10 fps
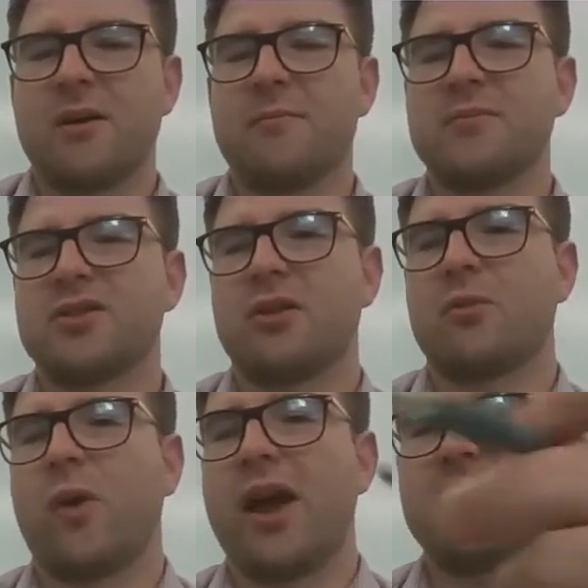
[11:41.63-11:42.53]
So
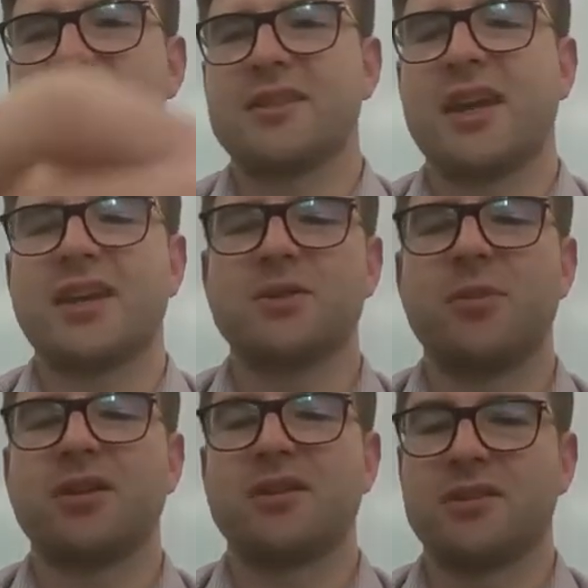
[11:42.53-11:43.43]
the way the scene has
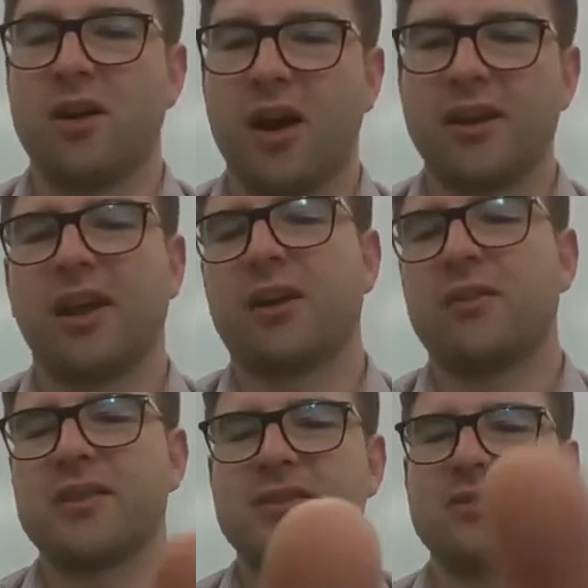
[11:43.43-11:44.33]
been designed,
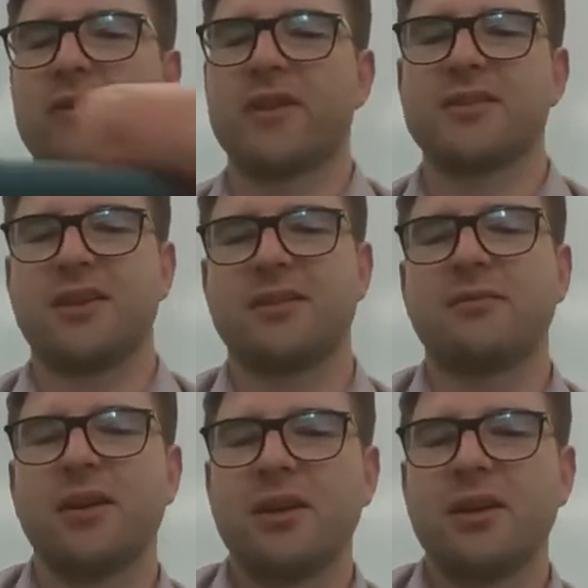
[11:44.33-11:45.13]
like this is obviously